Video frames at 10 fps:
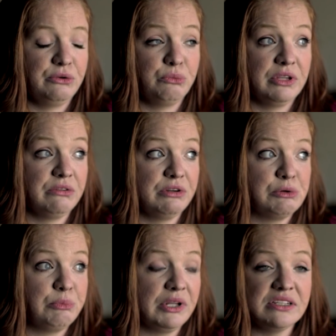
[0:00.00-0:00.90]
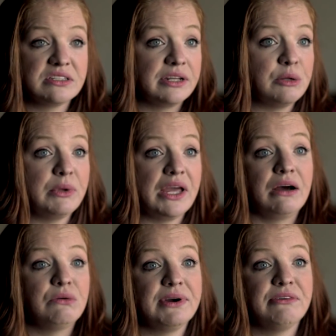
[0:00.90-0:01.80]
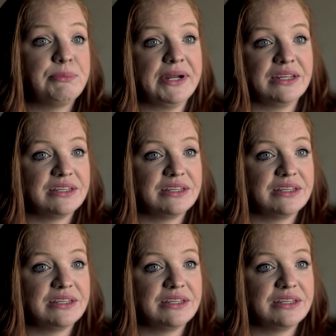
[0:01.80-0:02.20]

whether your blood's going to be out where everybody